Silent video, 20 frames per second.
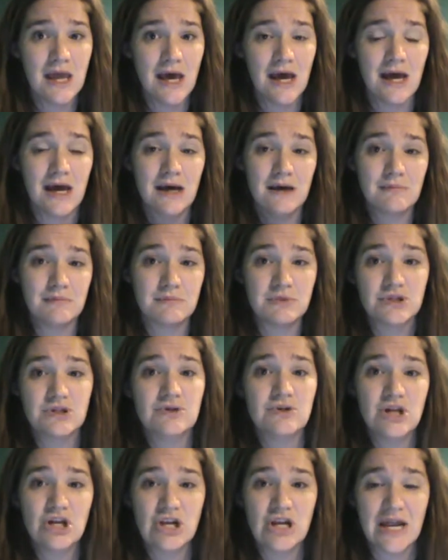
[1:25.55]

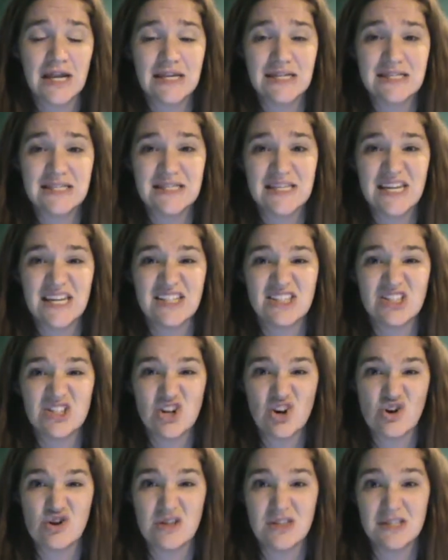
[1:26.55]
to the United States
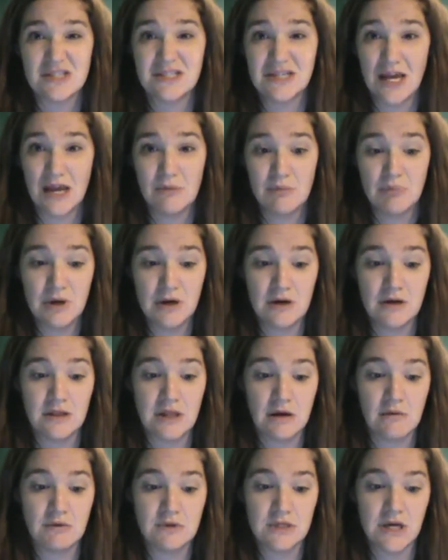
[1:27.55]
during this time period
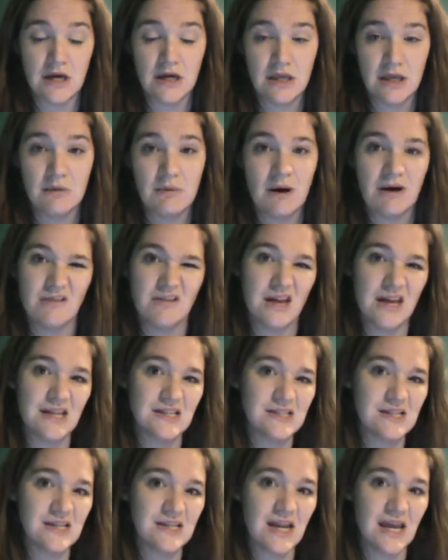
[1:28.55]
that we're talking about,
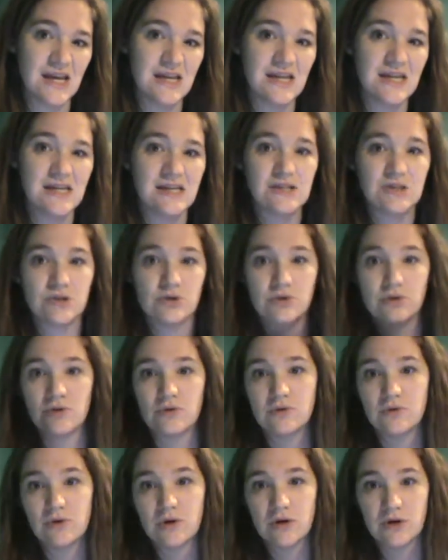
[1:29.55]
1880s
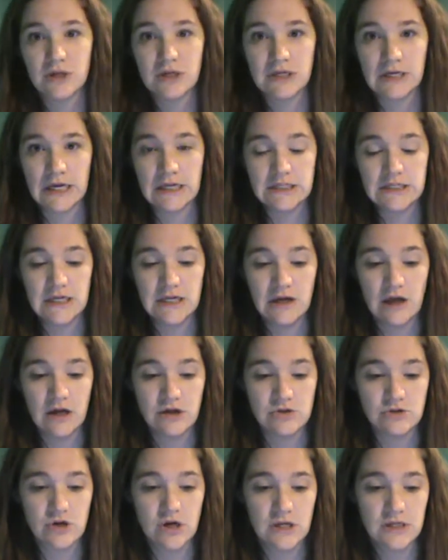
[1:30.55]
through early
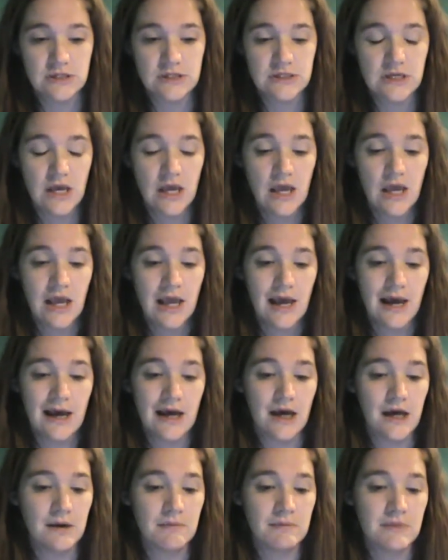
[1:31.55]
1900s.
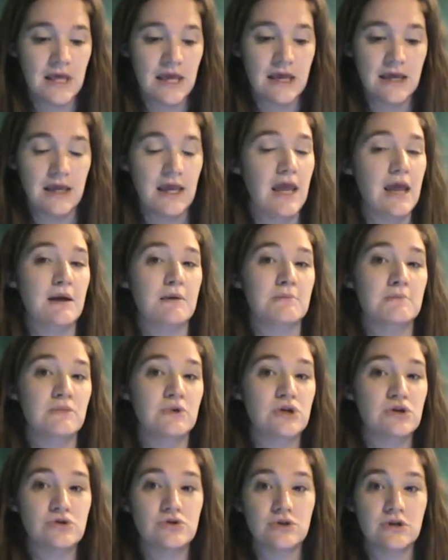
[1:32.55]
They came
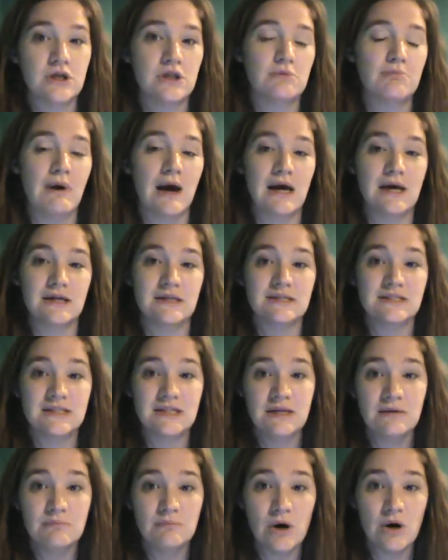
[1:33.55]
usually by
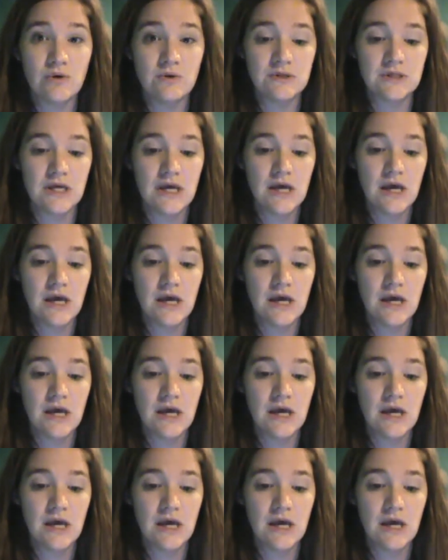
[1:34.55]
steamboat,